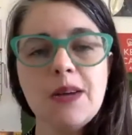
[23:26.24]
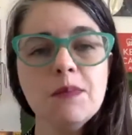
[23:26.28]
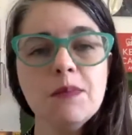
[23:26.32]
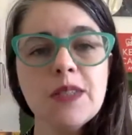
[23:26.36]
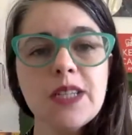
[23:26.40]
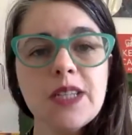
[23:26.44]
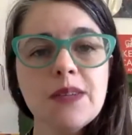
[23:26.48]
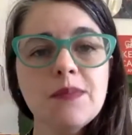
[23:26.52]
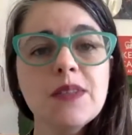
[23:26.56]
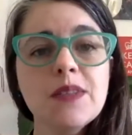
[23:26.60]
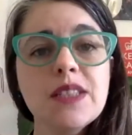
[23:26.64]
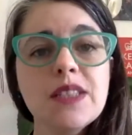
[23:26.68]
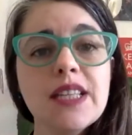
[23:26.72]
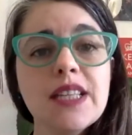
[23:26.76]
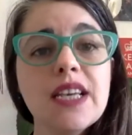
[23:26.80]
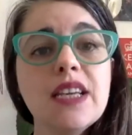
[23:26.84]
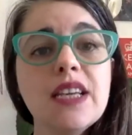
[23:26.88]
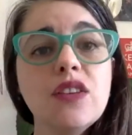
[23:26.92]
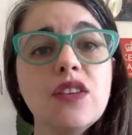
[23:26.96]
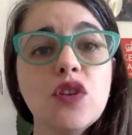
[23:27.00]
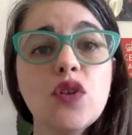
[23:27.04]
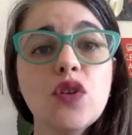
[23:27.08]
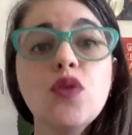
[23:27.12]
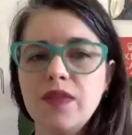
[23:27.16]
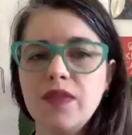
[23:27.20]

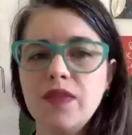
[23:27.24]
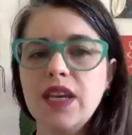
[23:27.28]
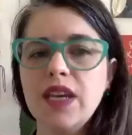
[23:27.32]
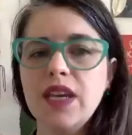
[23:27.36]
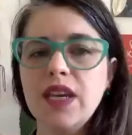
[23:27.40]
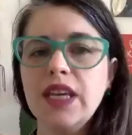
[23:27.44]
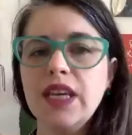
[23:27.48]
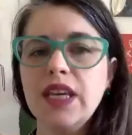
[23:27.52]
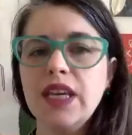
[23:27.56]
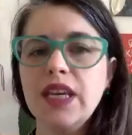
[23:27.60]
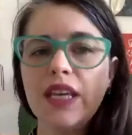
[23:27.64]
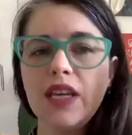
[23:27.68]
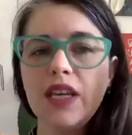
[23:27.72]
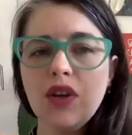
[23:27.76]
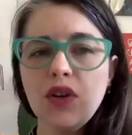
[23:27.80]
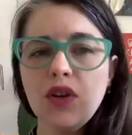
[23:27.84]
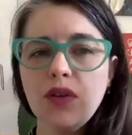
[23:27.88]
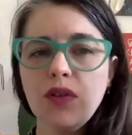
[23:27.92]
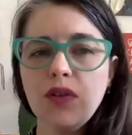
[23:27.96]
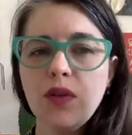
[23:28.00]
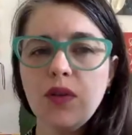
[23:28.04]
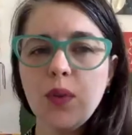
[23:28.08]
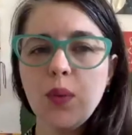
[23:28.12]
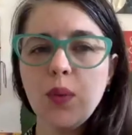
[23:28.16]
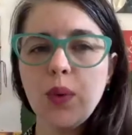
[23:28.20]
sometimes they don't know.
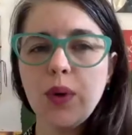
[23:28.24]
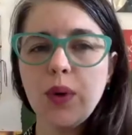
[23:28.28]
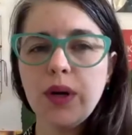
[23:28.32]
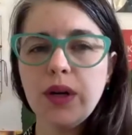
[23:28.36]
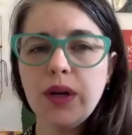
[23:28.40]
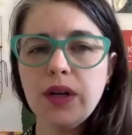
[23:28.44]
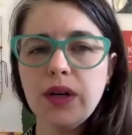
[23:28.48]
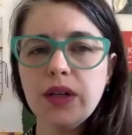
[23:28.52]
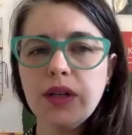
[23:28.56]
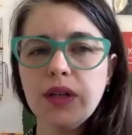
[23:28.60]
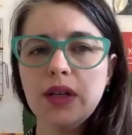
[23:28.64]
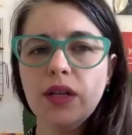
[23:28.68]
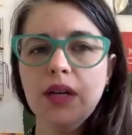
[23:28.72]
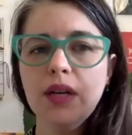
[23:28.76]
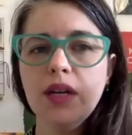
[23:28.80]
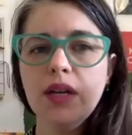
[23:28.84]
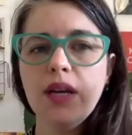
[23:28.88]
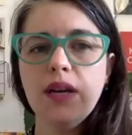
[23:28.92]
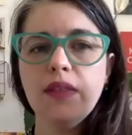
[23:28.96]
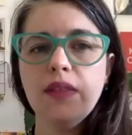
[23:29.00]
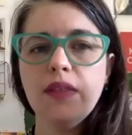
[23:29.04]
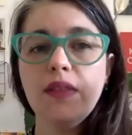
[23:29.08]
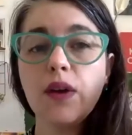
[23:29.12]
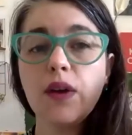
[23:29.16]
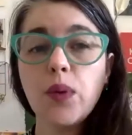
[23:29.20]
They hear the
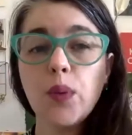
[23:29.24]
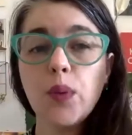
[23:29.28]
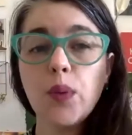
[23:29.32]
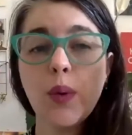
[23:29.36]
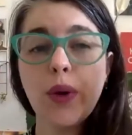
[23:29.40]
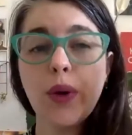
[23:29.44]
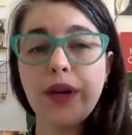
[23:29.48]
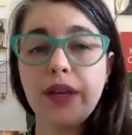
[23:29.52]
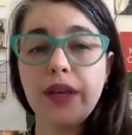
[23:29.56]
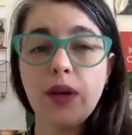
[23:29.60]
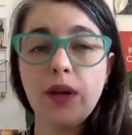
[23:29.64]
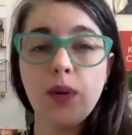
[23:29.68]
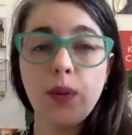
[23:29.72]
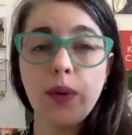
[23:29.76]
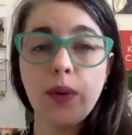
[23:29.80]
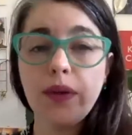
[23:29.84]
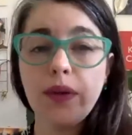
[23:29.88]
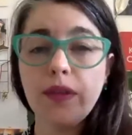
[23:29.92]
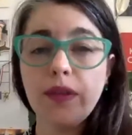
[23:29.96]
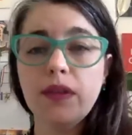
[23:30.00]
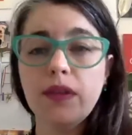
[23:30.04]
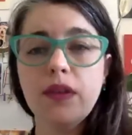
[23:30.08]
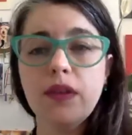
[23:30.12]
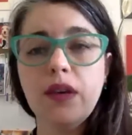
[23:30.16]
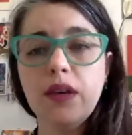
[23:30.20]
word, they're
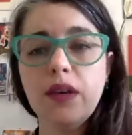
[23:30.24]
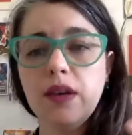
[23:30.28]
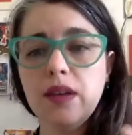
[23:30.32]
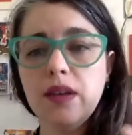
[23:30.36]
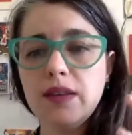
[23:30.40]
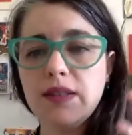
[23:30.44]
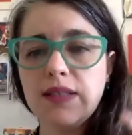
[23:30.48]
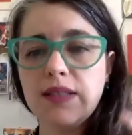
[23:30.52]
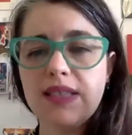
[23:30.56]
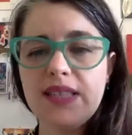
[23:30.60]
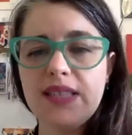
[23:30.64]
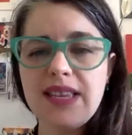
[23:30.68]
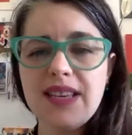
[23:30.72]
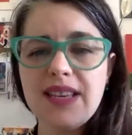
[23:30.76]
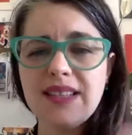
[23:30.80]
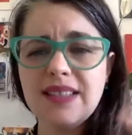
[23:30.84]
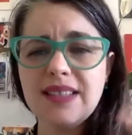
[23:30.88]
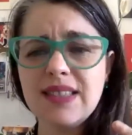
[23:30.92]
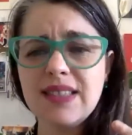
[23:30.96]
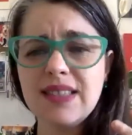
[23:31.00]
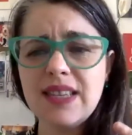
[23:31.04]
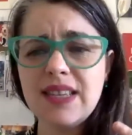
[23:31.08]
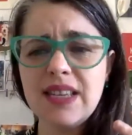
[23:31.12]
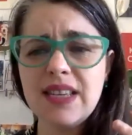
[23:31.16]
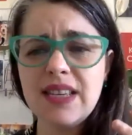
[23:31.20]
working with
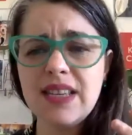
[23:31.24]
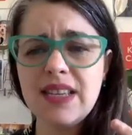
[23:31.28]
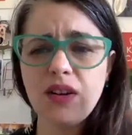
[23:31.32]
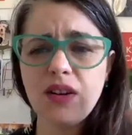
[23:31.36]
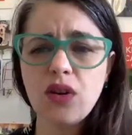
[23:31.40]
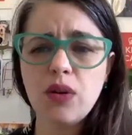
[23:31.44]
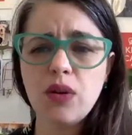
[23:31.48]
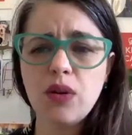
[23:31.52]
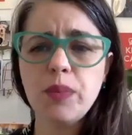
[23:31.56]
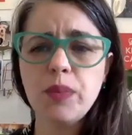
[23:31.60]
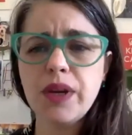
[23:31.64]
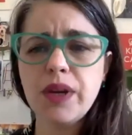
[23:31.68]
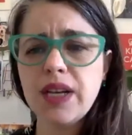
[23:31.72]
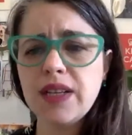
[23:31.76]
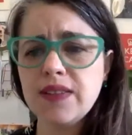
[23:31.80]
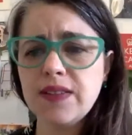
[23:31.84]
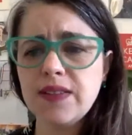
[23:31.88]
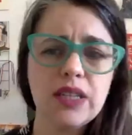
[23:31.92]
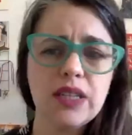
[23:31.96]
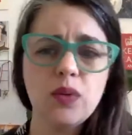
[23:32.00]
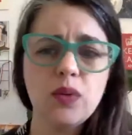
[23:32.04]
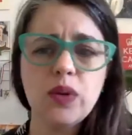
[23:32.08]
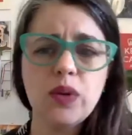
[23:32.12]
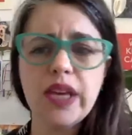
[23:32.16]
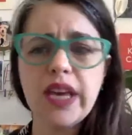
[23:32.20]
CSE and
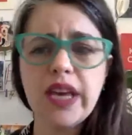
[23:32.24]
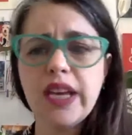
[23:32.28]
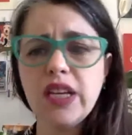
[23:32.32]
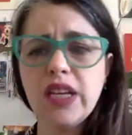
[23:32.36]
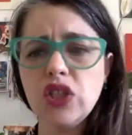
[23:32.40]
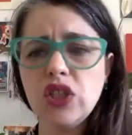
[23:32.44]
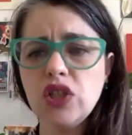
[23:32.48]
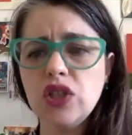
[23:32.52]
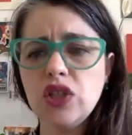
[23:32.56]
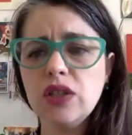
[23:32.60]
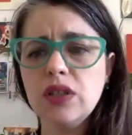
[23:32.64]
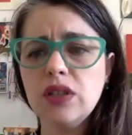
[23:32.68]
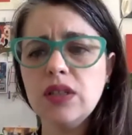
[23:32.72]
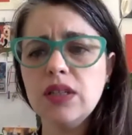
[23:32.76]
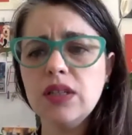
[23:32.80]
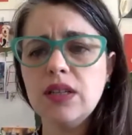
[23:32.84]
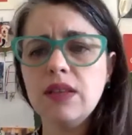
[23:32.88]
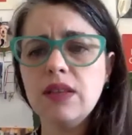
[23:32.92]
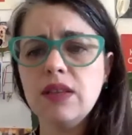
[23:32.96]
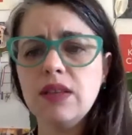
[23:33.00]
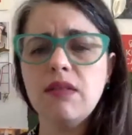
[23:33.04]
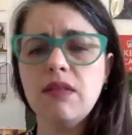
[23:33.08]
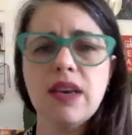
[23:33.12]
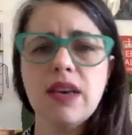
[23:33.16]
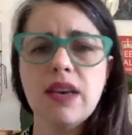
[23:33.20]
comprehensive sexuality
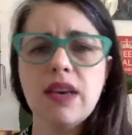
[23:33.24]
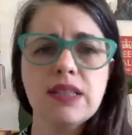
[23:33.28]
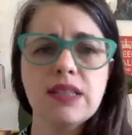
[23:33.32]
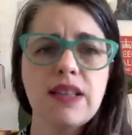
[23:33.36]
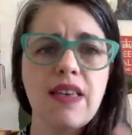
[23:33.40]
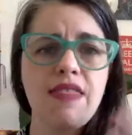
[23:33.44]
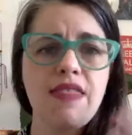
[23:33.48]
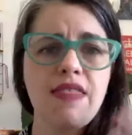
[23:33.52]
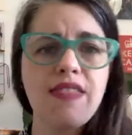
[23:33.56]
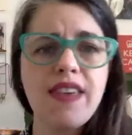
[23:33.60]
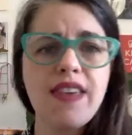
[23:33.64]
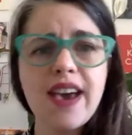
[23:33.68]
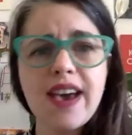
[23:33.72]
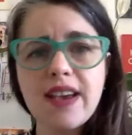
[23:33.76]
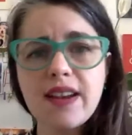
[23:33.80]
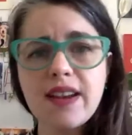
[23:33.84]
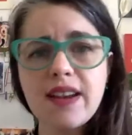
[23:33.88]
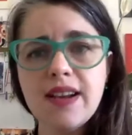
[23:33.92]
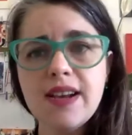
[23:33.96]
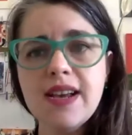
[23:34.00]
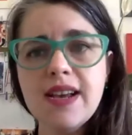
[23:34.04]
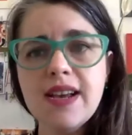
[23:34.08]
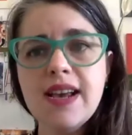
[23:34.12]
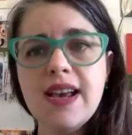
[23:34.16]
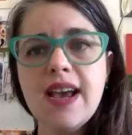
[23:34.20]
education and this and
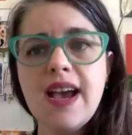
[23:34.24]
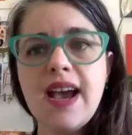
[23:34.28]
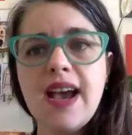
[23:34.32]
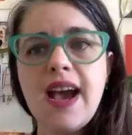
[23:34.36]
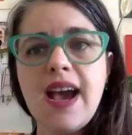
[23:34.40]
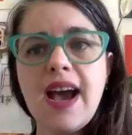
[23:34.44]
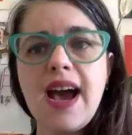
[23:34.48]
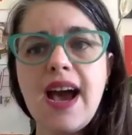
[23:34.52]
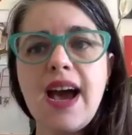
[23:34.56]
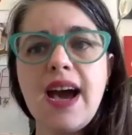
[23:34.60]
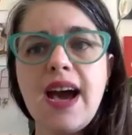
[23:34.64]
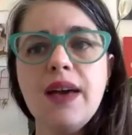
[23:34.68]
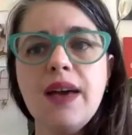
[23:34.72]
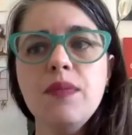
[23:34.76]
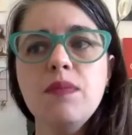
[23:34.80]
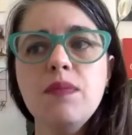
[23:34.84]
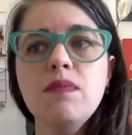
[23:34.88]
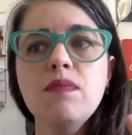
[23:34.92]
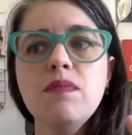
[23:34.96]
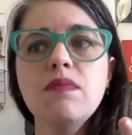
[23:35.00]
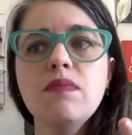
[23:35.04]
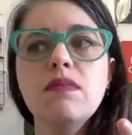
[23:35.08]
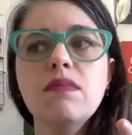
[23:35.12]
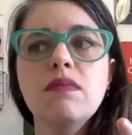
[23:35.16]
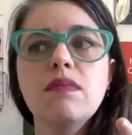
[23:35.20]
that,
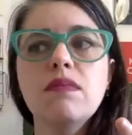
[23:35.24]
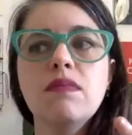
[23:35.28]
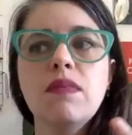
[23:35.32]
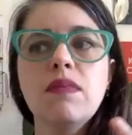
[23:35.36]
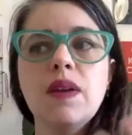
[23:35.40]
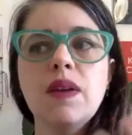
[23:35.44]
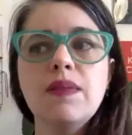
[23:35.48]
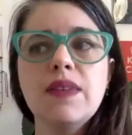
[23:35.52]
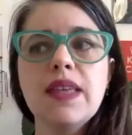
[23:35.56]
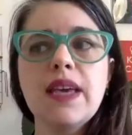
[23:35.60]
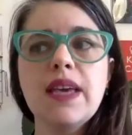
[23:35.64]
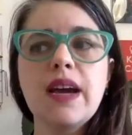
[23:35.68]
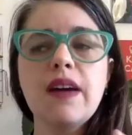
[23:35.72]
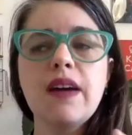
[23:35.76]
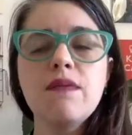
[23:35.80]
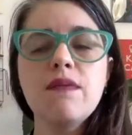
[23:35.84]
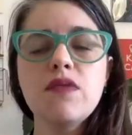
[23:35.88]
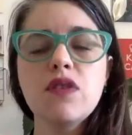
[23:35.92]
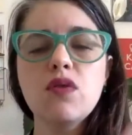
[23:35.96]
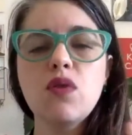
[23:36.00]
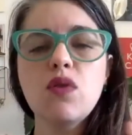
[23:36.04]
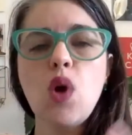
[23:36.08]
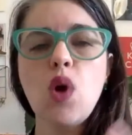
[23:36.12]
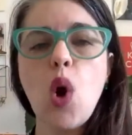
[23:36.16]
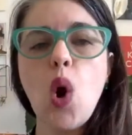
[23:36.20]
and maybe they have
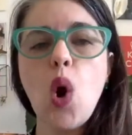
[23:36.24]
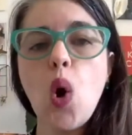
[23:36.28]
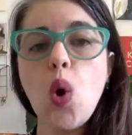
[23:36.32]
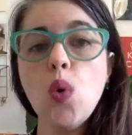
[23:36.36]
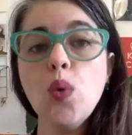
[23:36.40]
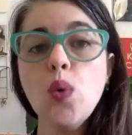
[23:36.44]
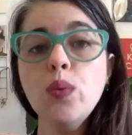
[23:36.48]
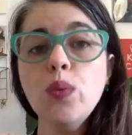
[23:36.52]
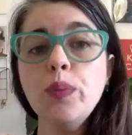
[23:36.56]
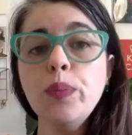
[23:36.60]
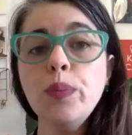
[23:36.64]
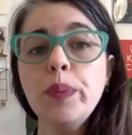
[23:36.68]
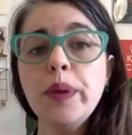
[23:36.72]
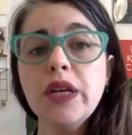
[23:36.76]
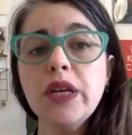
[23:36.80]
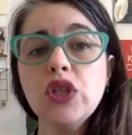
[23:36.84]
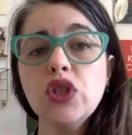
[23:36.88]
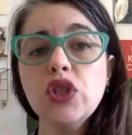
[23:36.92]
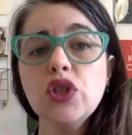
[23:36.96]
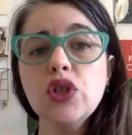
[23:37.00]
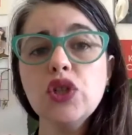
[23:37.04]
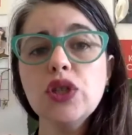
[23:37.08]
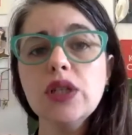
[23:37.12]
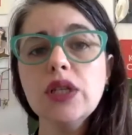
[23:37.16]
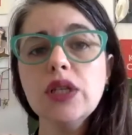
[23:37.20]
their own
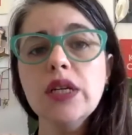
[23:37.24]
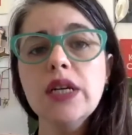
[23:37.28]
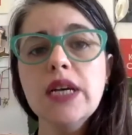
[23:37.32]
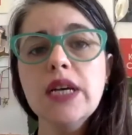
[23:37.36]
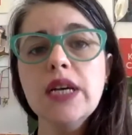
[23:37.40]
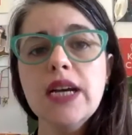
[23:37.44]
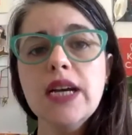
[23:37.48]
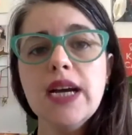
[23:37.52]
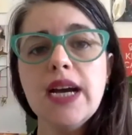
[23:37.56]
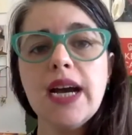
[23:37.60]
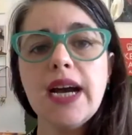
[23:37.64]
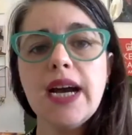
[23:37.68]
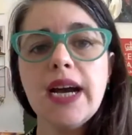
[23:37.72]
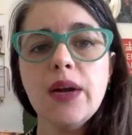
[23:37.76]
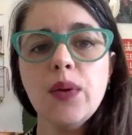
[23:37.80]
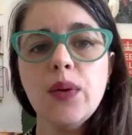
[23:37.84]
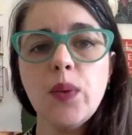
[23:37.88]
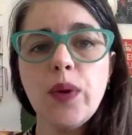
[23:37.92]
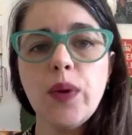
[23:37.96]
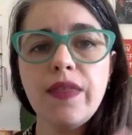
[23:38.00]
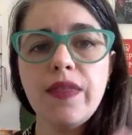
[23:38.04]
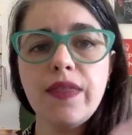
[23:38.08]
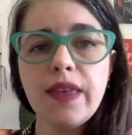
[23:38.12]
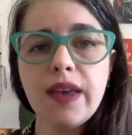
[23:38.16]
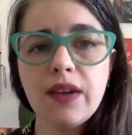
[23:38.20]
picture. And
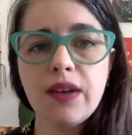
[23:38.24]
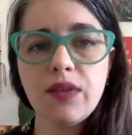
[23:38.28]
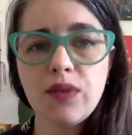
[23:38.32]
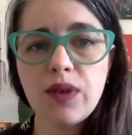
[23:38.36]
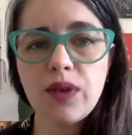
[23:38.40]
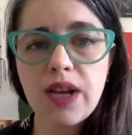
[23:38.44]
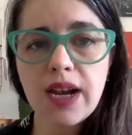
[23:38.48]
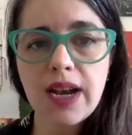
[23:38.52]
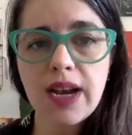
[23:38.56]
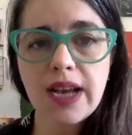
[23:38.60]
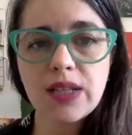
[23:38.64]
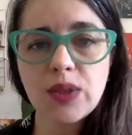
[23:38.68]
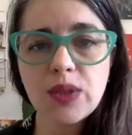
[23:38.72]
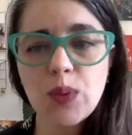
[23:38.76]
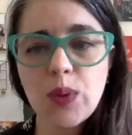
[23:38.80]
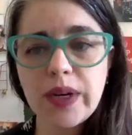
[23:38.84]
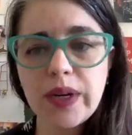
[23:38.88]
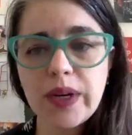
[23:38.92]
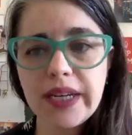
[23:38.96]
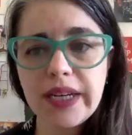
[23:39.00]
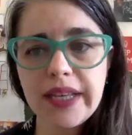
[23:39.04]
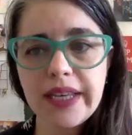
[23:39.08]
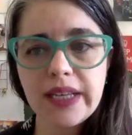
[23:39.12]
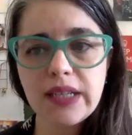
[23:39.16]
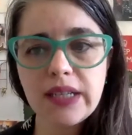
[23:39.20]
when they realize what it
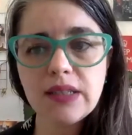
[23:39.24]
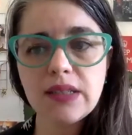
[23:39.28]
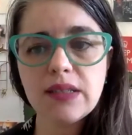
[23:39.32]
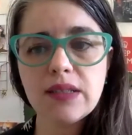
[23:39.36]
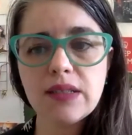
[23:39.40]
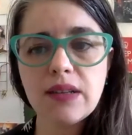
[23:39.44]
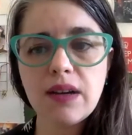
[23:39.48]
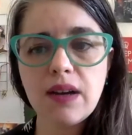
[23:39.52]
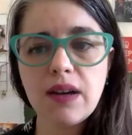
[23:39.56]
is,